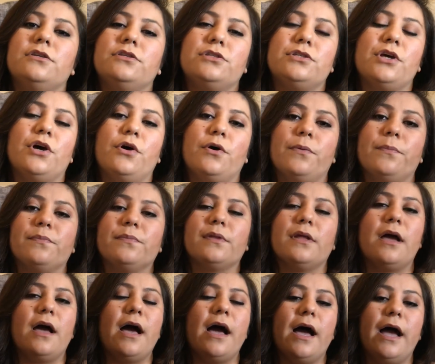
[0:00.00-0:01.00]
So
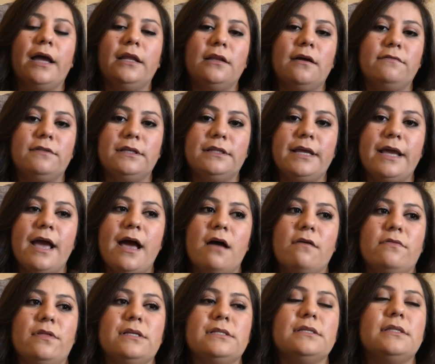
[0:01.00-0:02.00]
I love that they
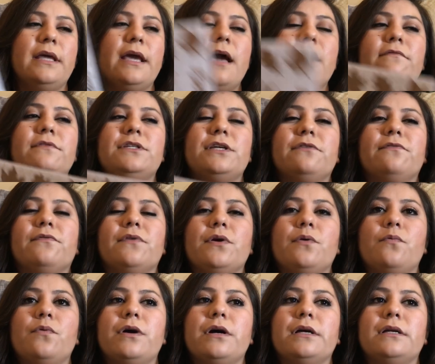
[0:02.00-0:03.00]
have these, and they have
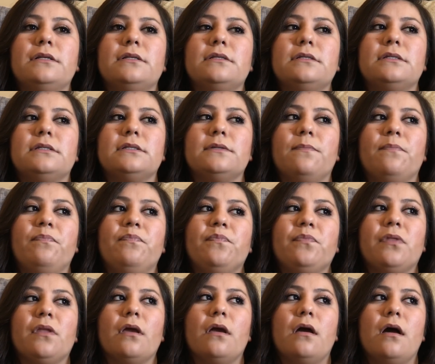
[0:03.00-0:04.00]
different ones,
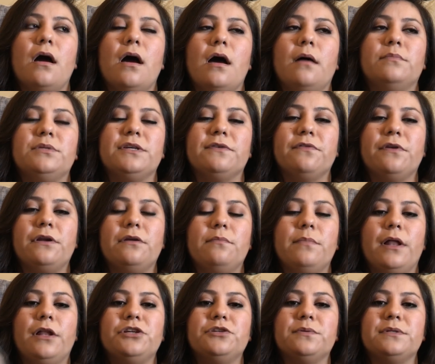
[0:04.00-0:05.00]
different
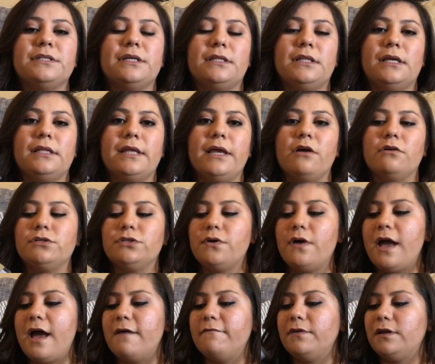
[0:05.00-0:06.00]
embellishments. I think they also
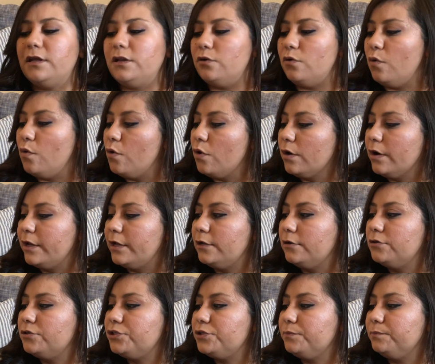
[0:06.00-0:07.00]
have it in
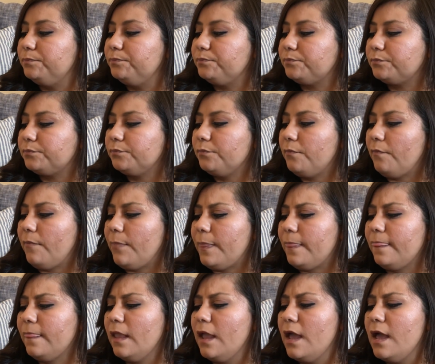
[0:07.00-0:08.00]
orange,
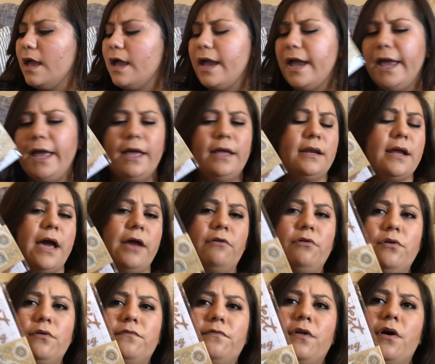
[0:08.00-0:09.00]
and I
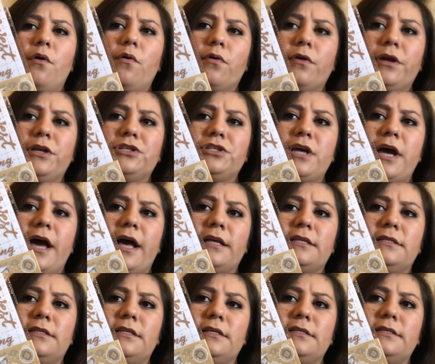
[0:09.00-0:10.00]
don't know if the orange
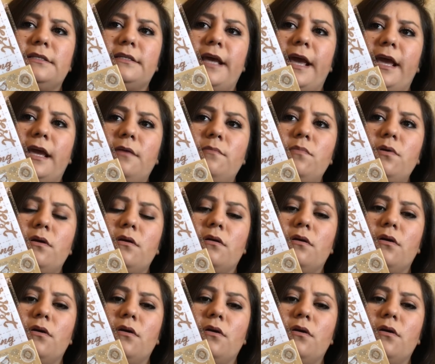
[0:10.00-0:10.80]
has the same